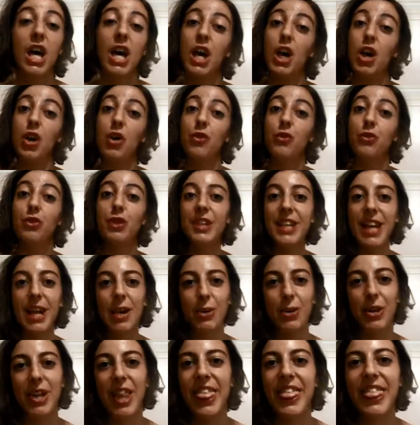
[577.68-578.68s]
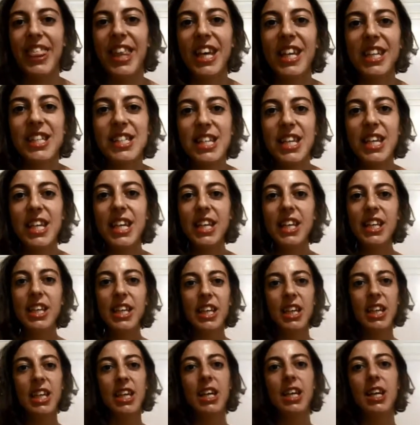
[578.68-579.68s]
For now, that's it.
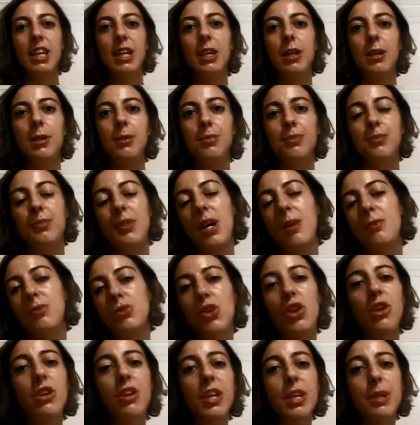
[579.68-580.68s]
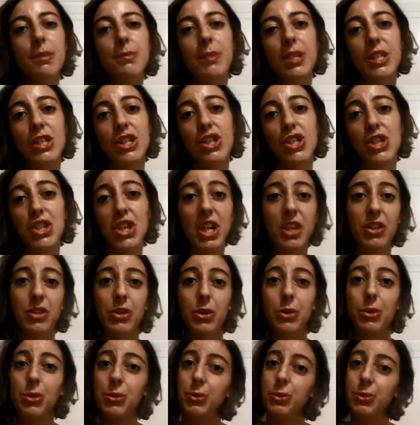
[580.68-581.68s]
I'm sorry, my
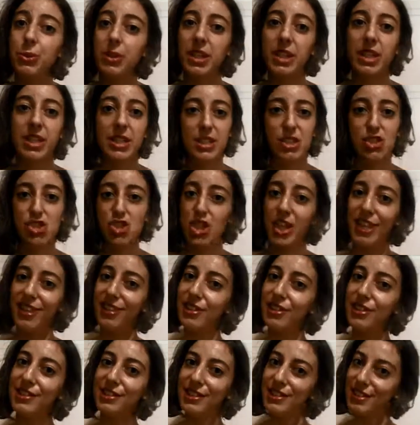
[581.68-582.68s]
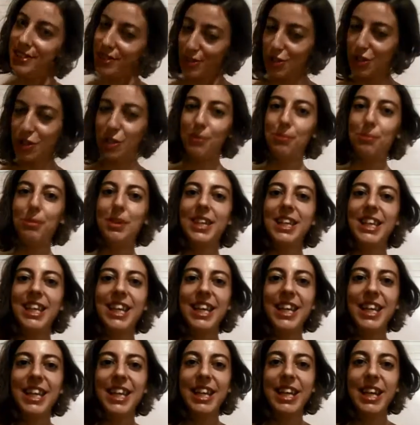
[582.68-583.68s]
schedule is shattered
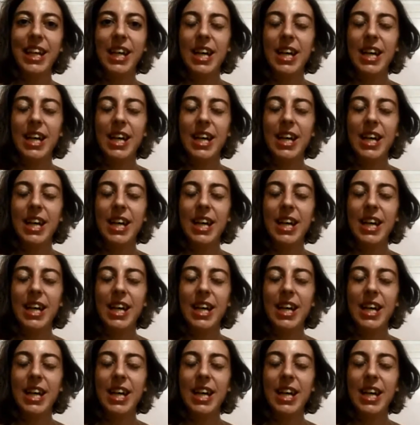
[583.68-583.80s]
completely.